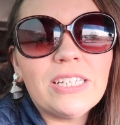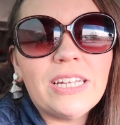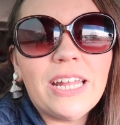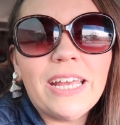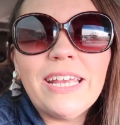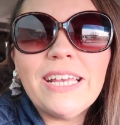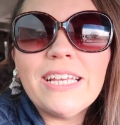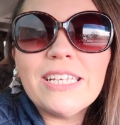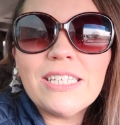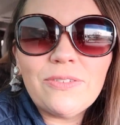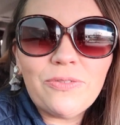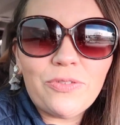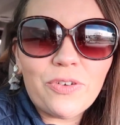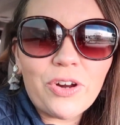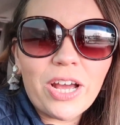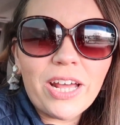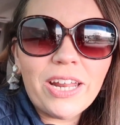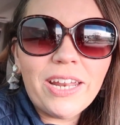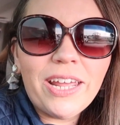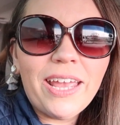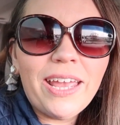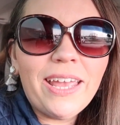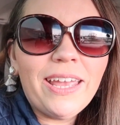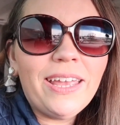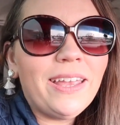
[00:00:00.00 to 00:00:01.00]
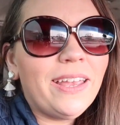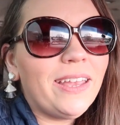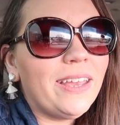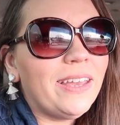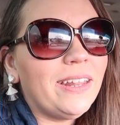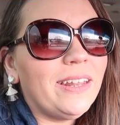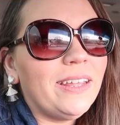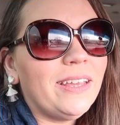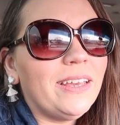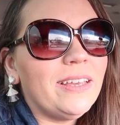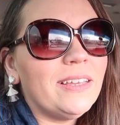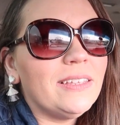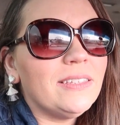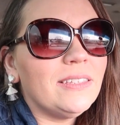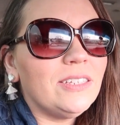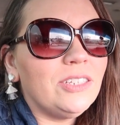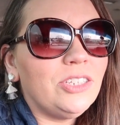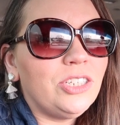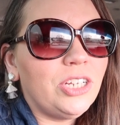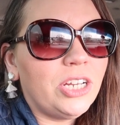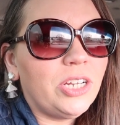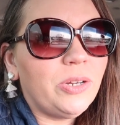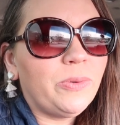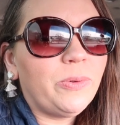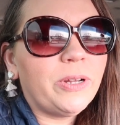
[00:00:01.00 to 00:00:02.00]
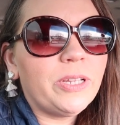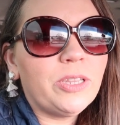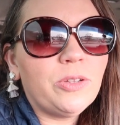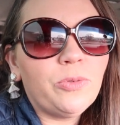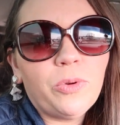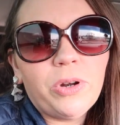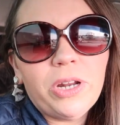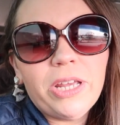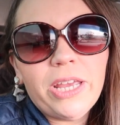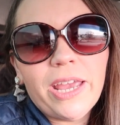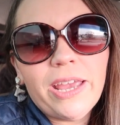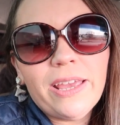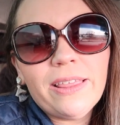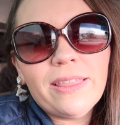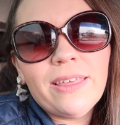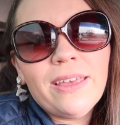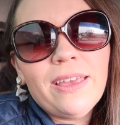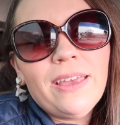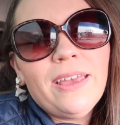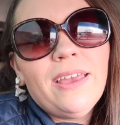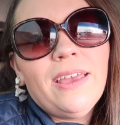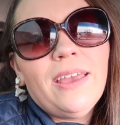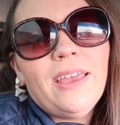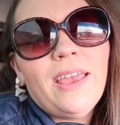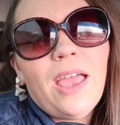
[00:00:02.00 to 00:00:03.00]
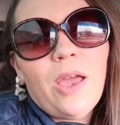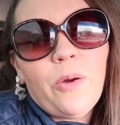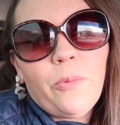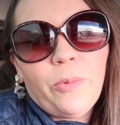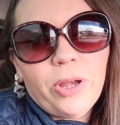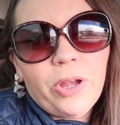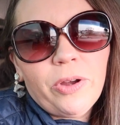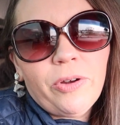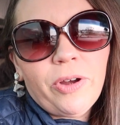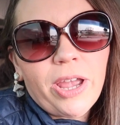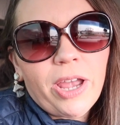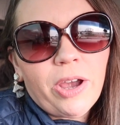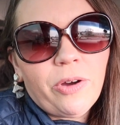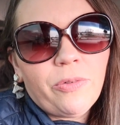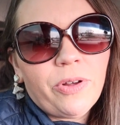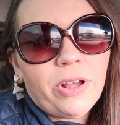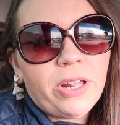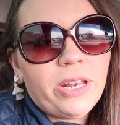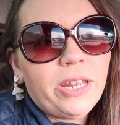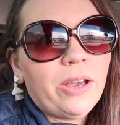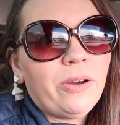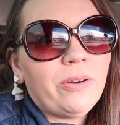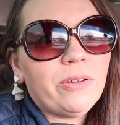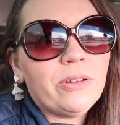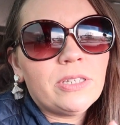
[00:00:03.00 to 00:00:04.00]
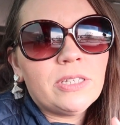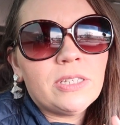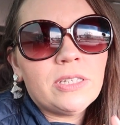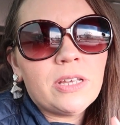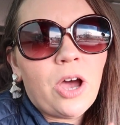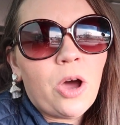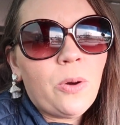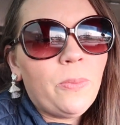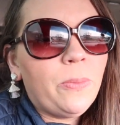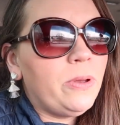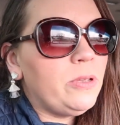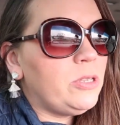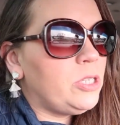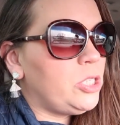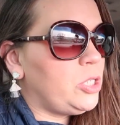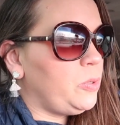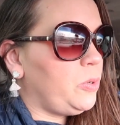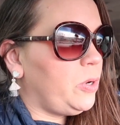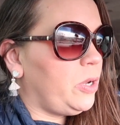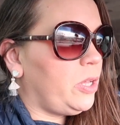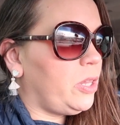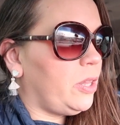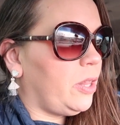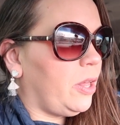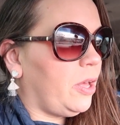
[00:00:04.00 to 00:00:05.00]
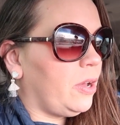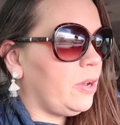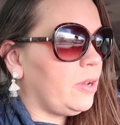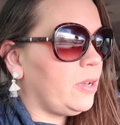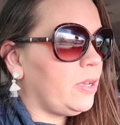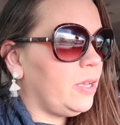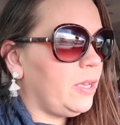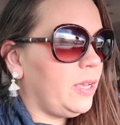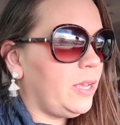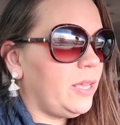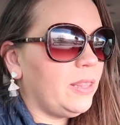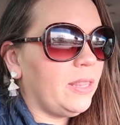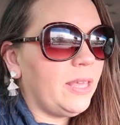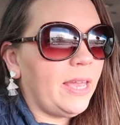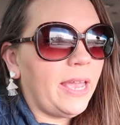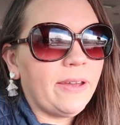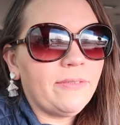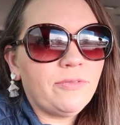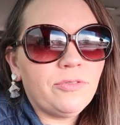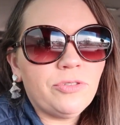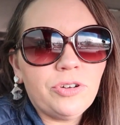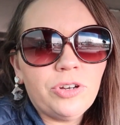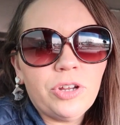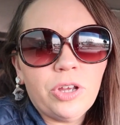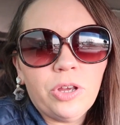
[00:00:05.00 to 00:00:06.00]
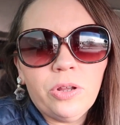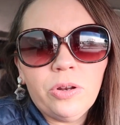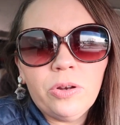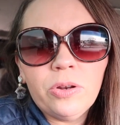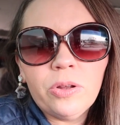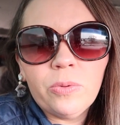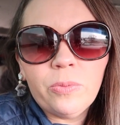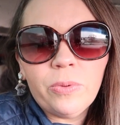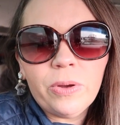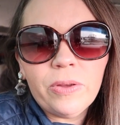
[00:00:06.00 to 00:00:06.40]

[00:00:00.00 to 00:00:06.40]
Today is Friday. It is January 28th, and we are out right now. It's almost 2 o'clock in the afternoon.